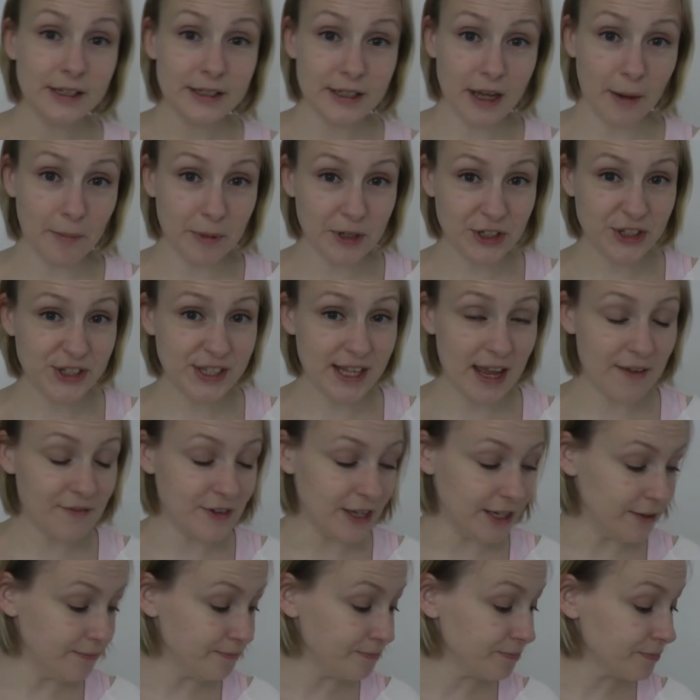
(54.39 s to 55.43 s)
Number
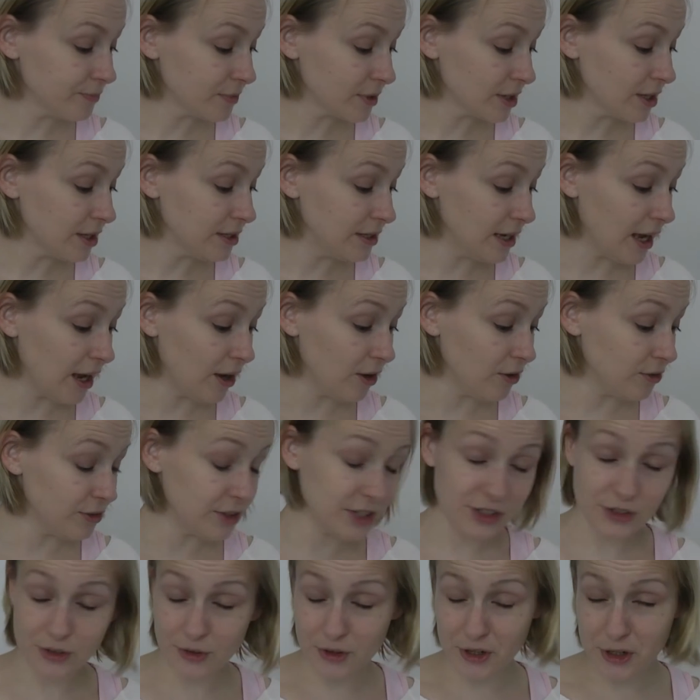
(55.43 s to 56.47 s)
7. Now,
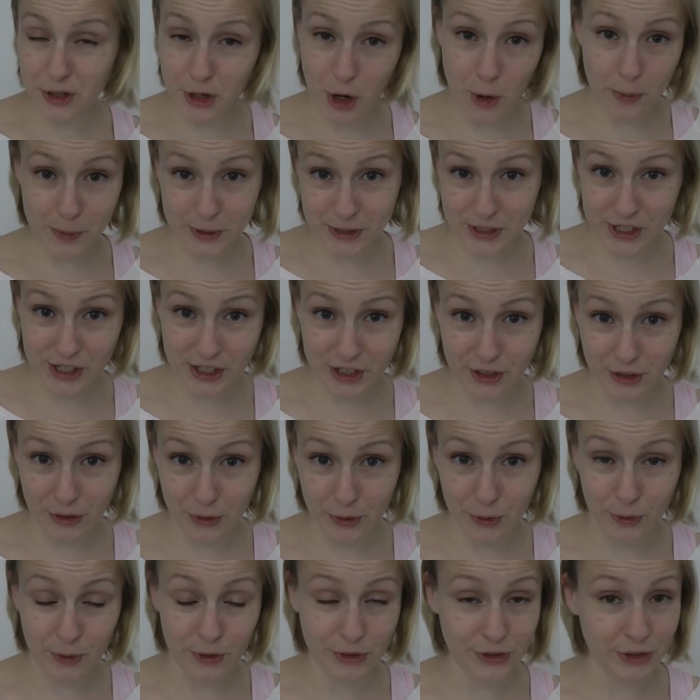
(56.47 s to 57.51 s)
these are in no
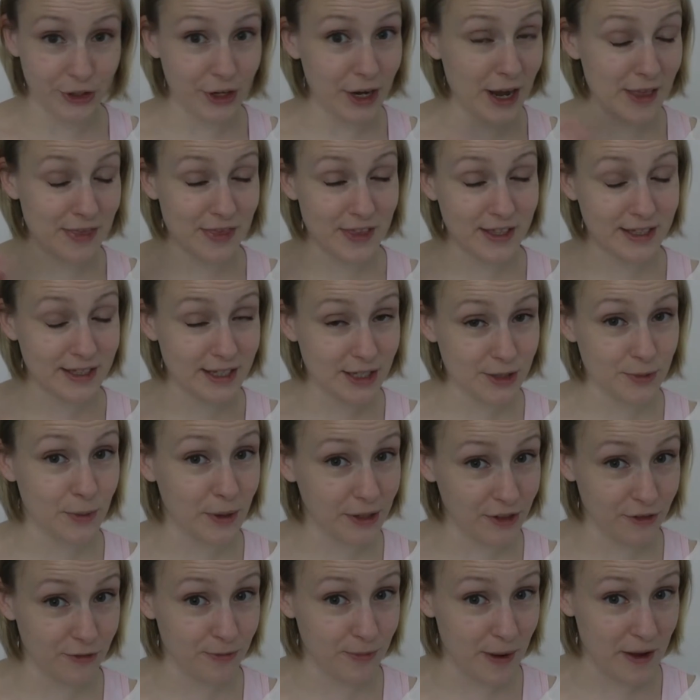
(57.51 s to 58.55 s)
particular order, and this is
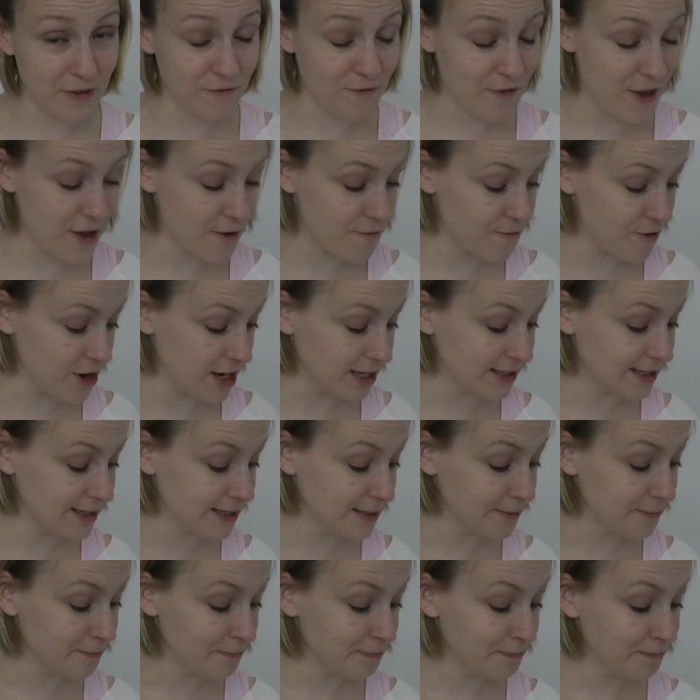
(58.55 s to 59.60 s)
one of my
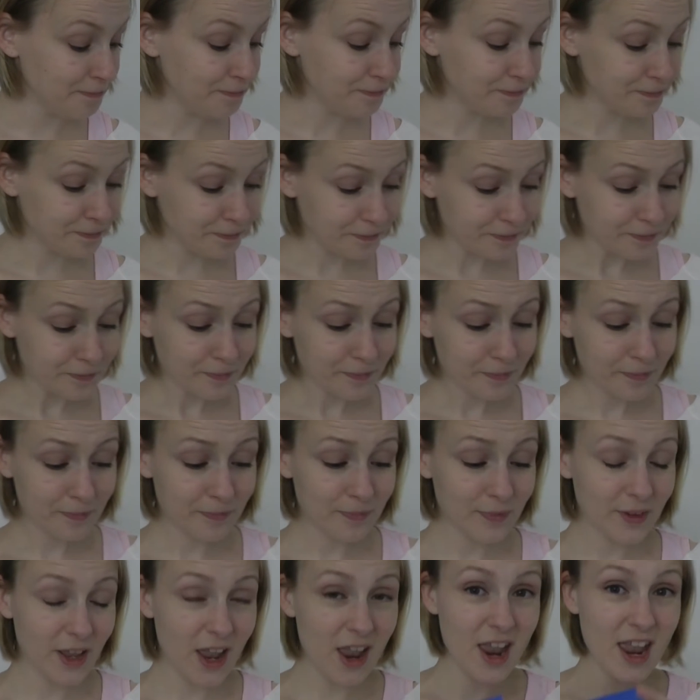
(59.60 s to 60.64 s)
favorites.
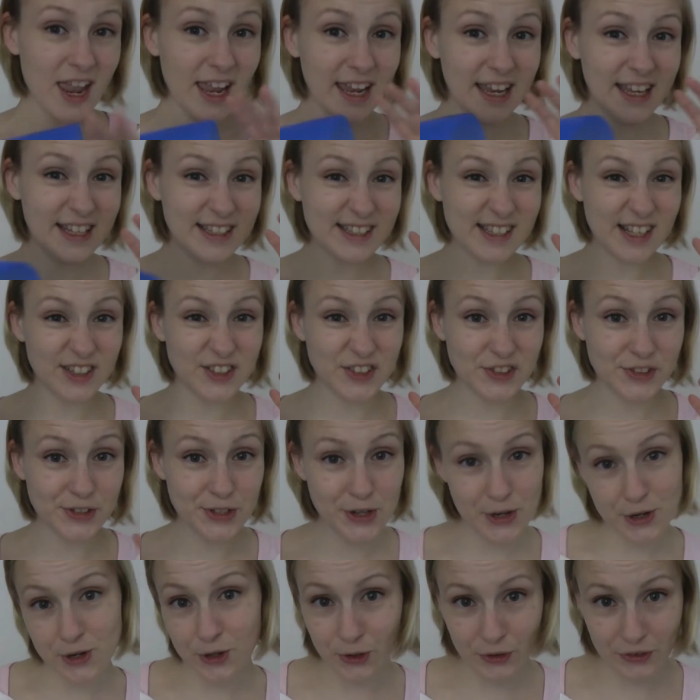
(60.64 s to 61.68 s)
It's a
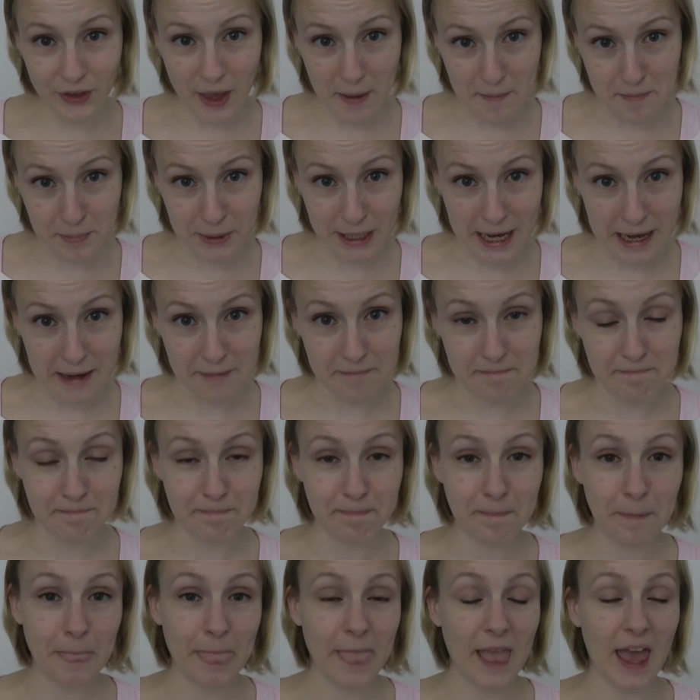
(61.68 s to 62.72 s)
circle template,
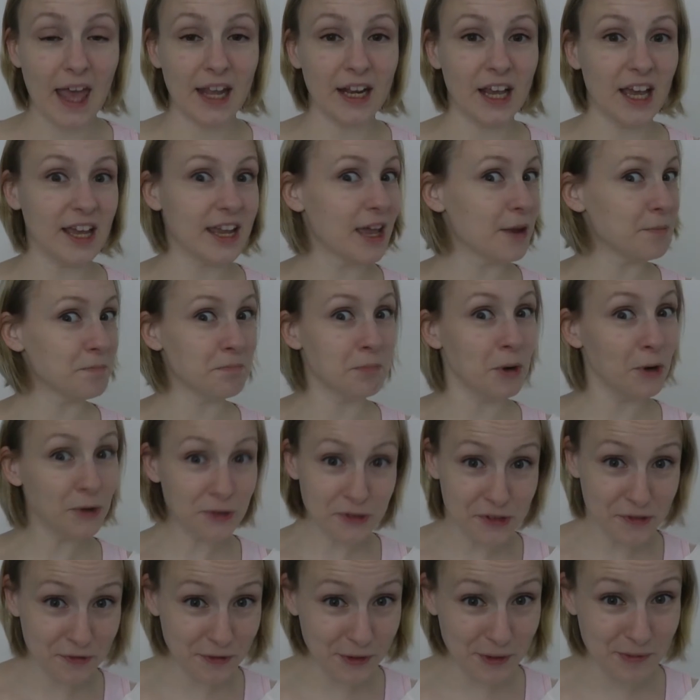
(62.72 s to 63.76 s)
and I get
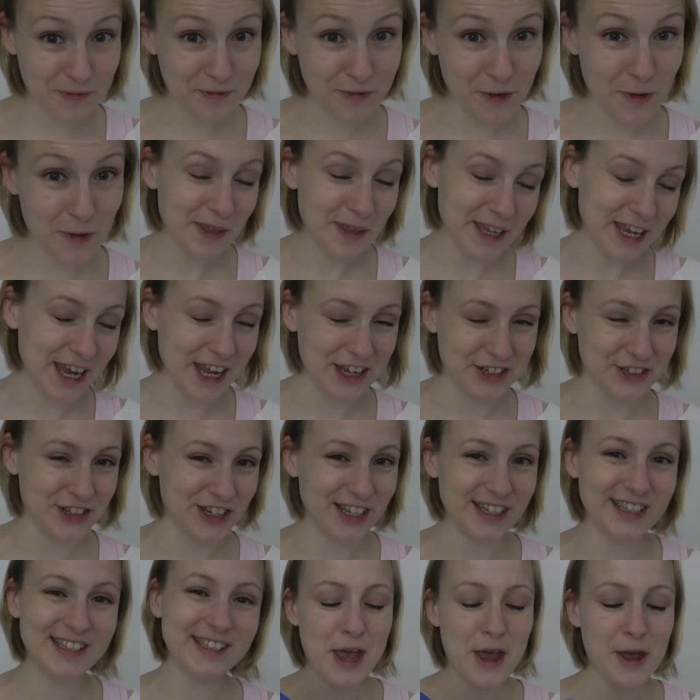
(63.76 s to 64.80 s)
most of them the
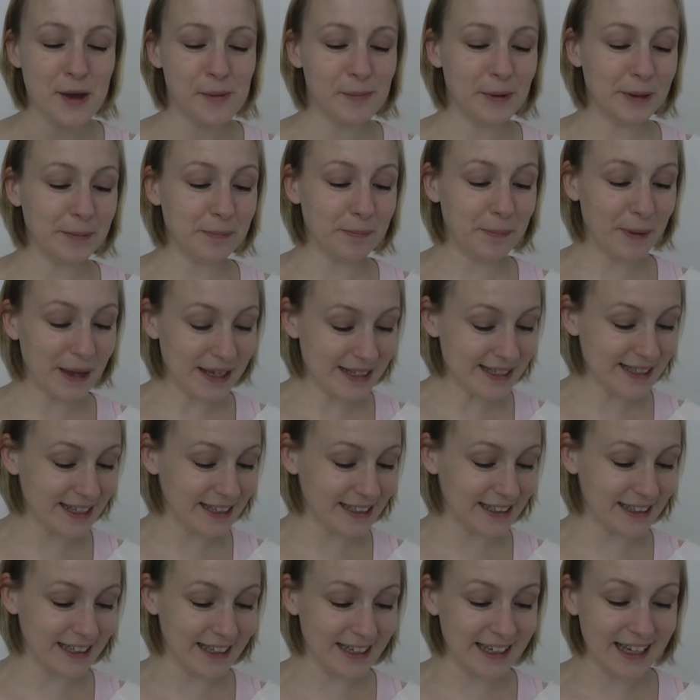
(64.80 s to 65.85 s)
kitchen, but
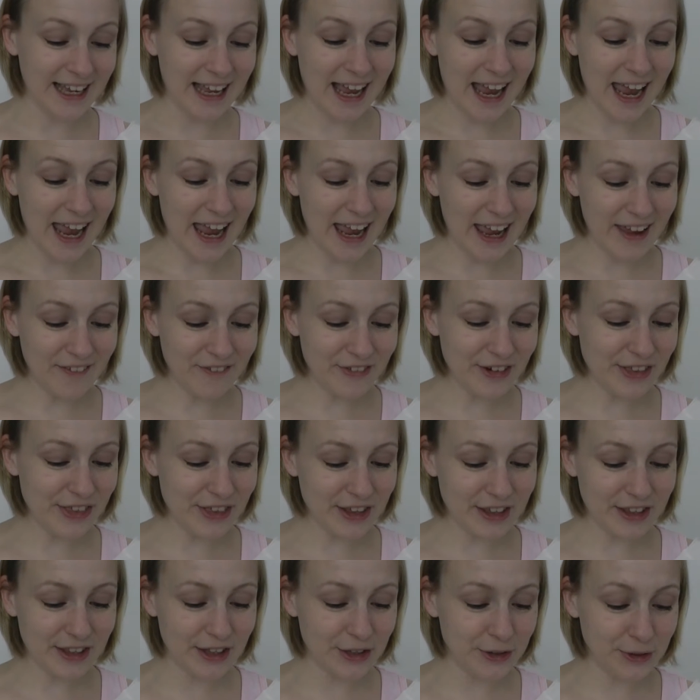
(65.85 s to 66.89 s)
basically
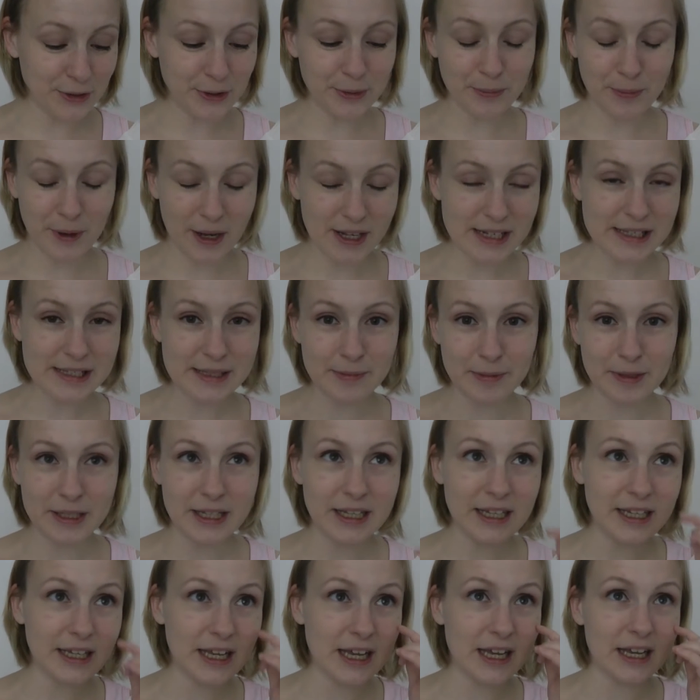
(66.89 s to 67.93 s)
everything that you could
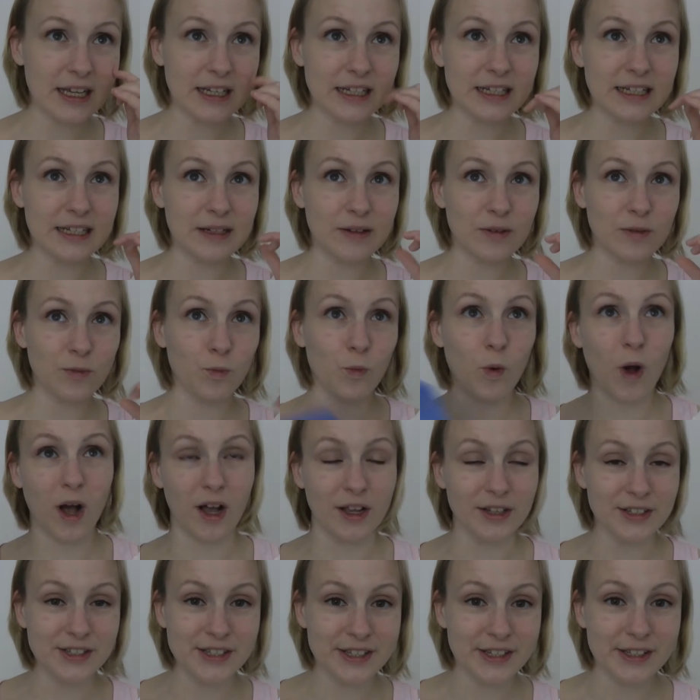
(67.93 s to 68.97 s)
possibly
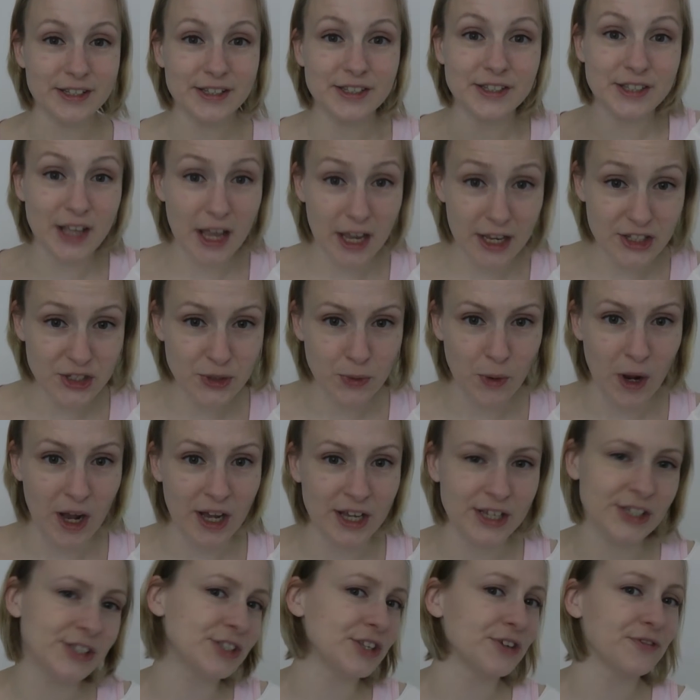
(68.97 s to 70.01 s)
want
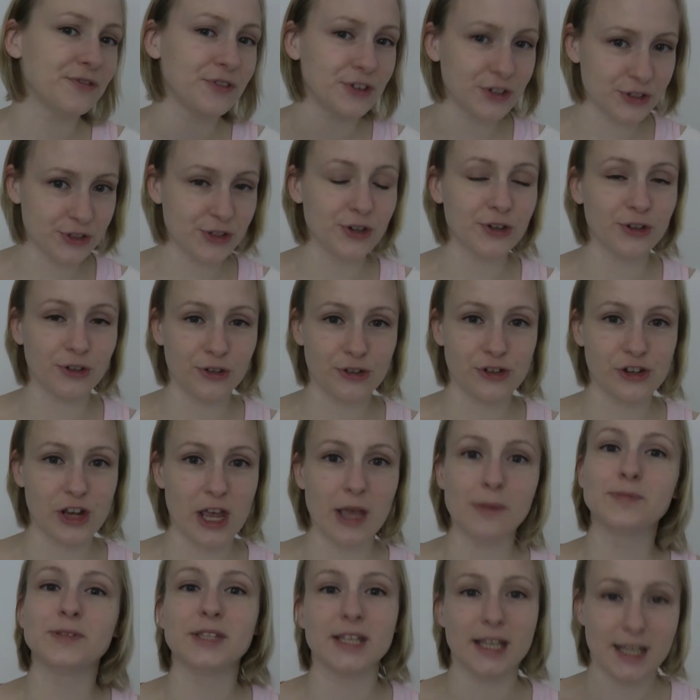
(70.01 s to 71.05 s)
size-wise for circle
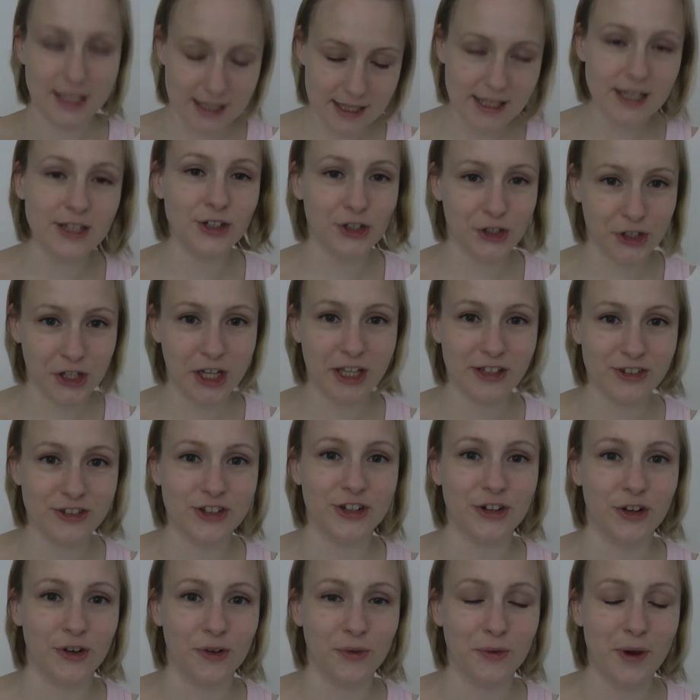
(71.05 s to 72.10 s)
shapes is in your
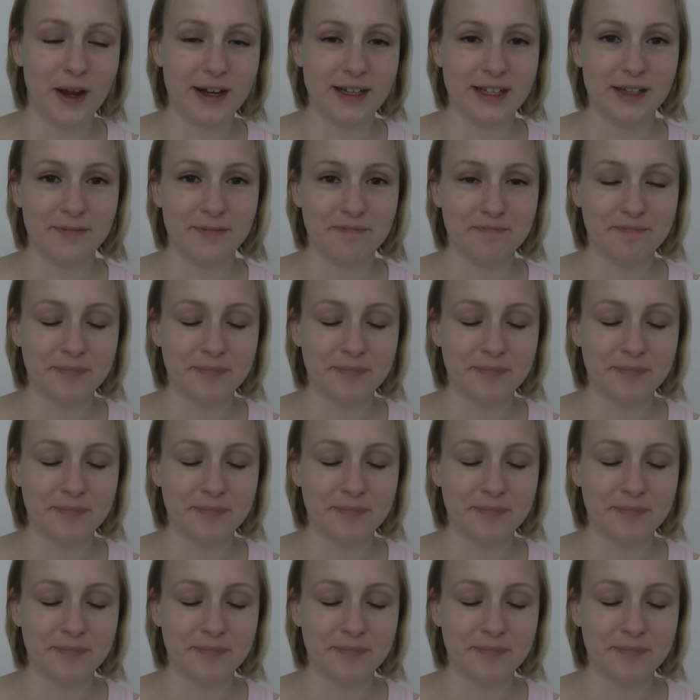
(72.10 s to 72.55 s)
kitchen already.